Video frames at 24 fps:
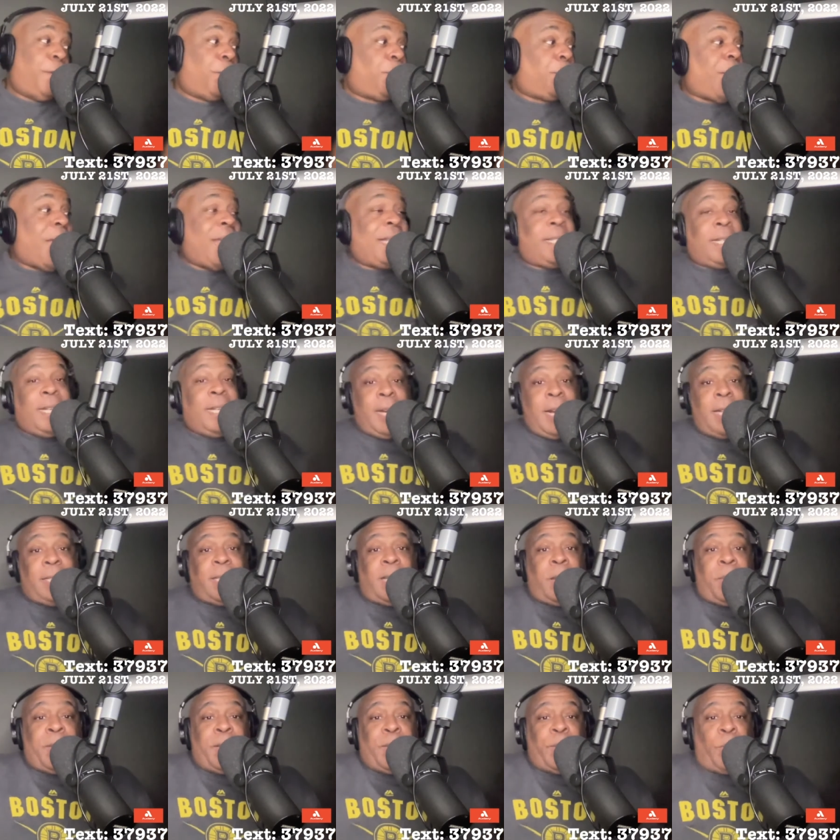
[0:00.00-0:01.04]
fascinating. That's
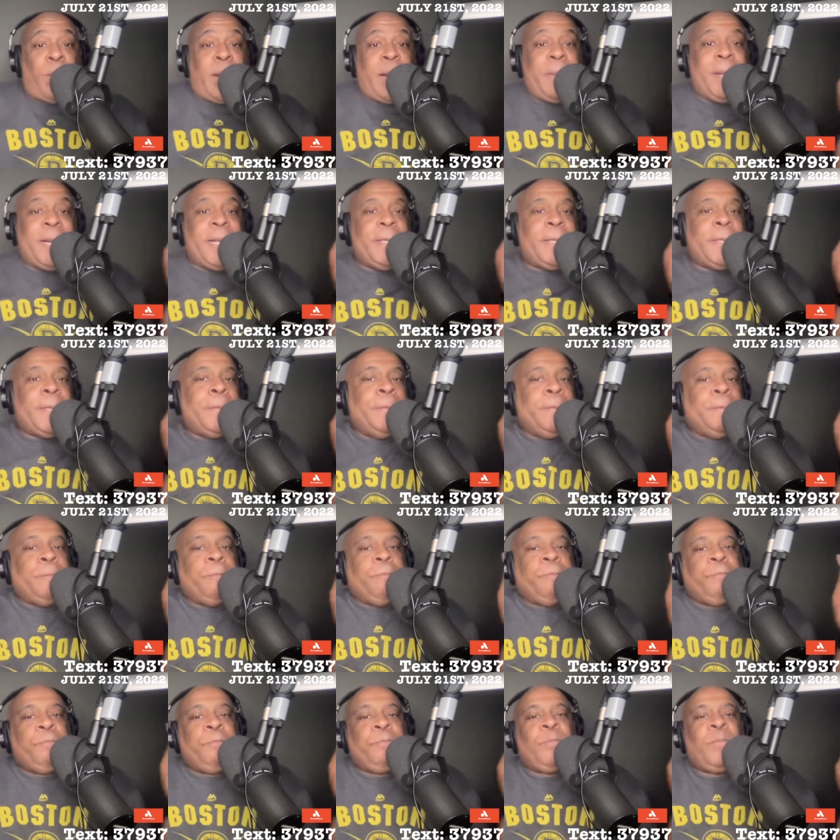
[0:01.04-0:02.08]
coming in 20 minutes.
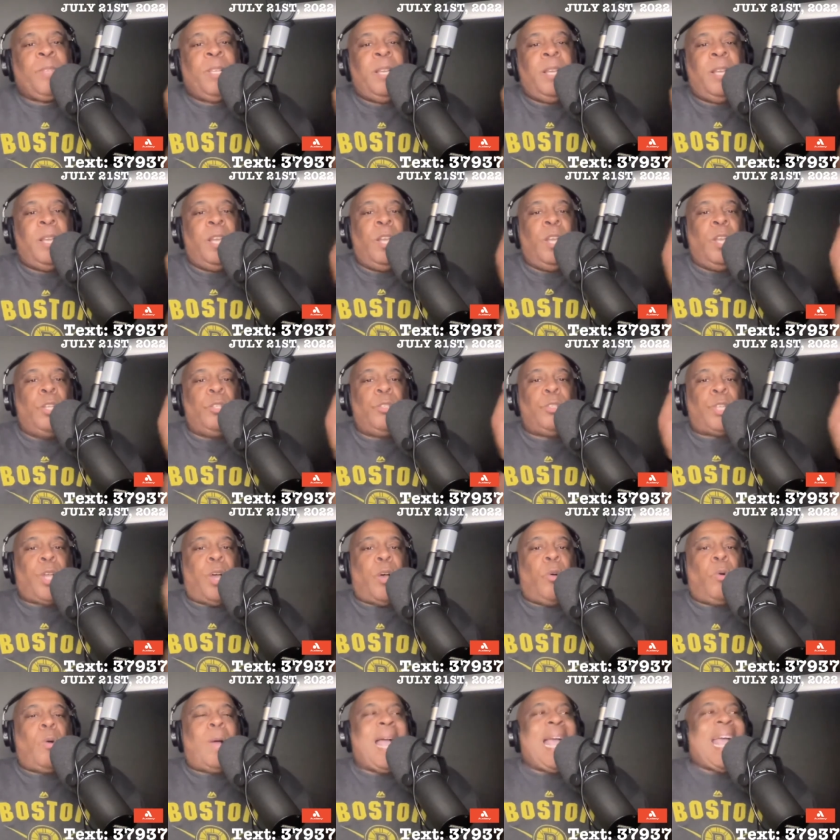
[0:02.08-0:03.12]

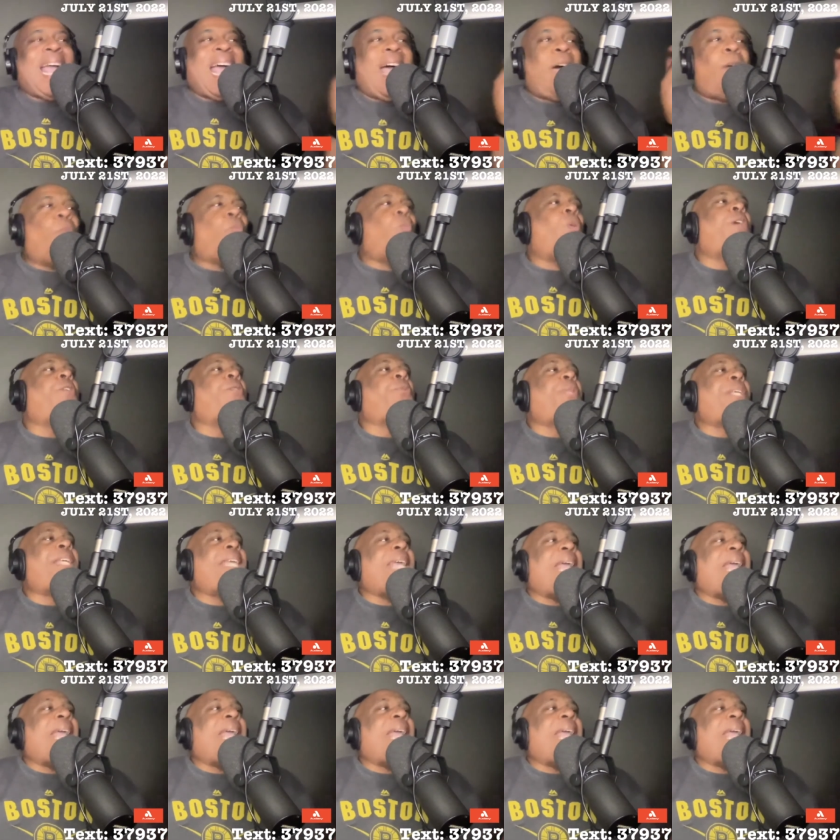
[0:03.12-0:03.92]
So how will the